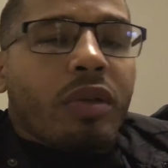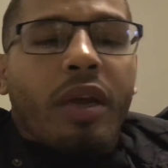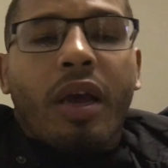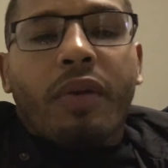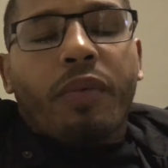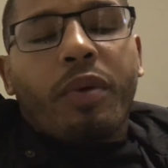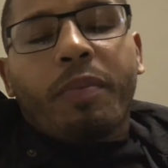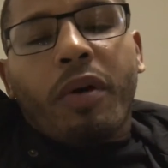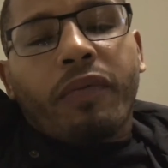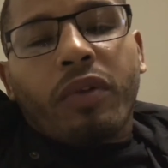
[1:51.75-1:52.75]
so they have to
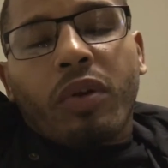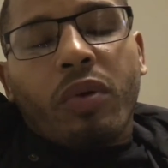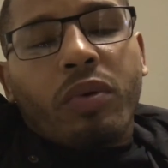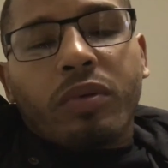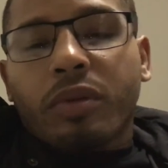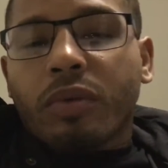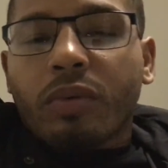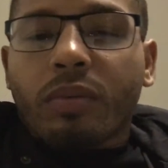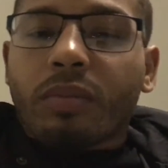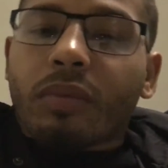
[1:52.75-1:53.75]
rip off the locals too.